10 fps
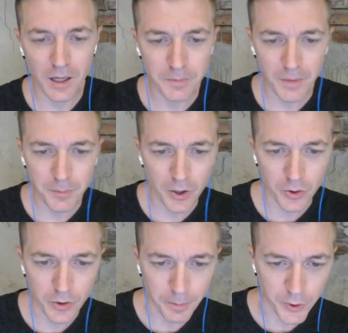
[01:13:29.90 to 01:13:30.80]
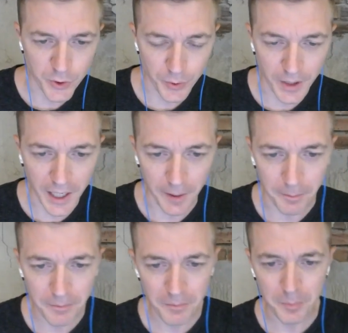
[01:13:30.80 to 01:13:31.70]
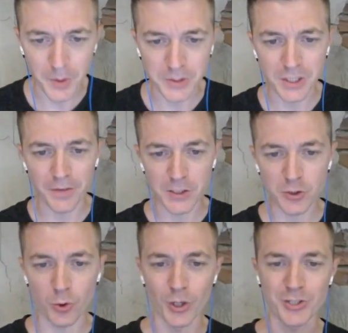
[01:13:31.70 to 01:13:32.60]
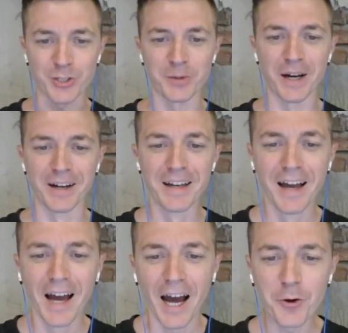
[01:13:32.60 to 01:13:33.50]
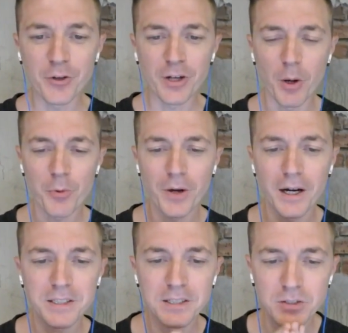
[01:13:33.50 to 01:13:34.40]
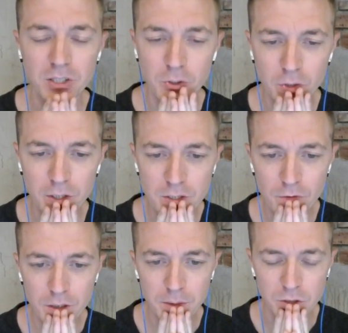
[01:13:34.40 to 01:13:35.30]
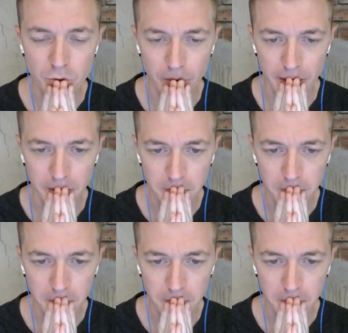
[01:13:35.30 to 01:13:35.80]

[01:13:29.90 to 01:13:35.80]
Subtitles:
not going to butcher your name, but that's your question. How do you come up with ideas? Can creativity be trained?